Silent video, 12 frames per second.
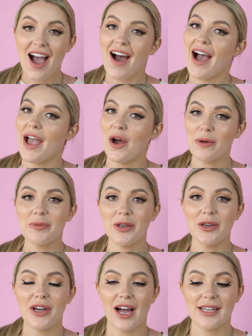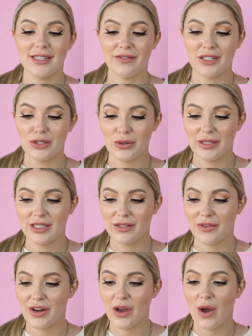I hope that you guys have enjoyed this
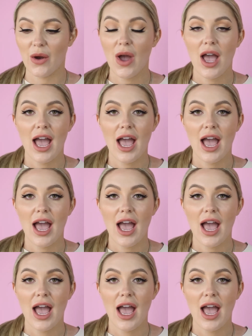video.